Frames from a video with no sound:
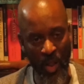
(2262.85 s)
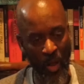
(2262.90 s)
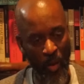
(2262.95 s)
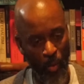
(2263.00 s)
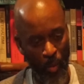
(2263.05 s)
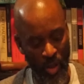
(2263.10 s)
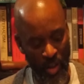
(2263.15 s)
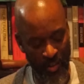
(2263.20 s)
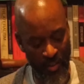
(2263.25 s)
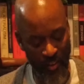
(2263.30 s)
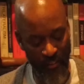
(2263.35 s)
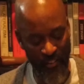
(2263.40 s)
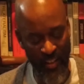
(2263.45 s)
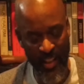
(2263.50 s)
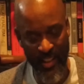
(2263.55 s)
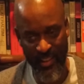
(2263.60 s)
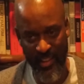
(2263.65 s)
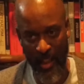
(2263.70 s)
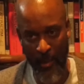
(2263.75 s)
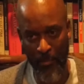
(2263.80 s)
where the
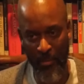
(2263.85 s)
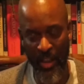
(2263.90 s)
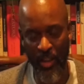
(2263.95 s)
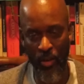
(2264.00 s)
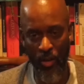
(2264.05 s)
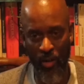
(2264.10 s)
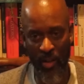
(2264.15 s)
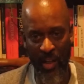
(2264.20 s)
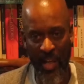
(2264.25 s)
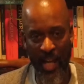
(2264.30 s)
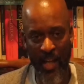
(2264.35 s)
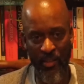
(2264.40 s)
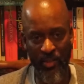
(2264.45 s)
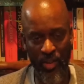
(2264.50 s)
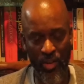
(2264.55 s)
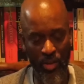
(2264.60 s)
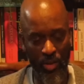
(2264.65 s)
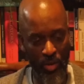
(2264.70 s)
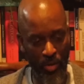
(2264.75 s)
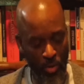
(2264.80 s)
things that men are allowed to
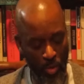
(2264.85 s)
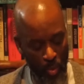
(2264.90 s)
do,